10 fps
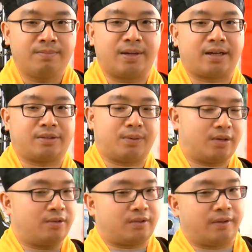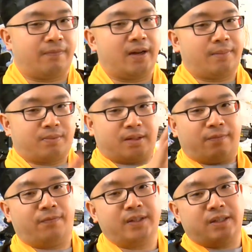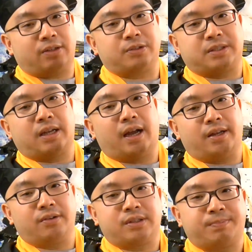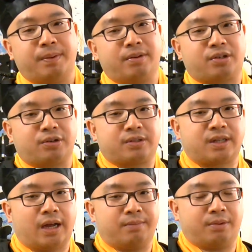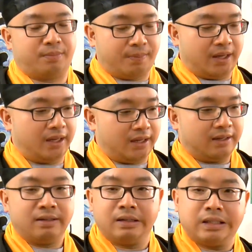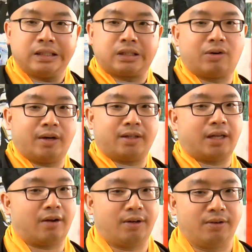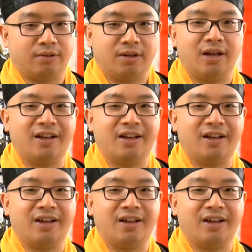Because when you develop the physical side, your spiritual side will be going downhill.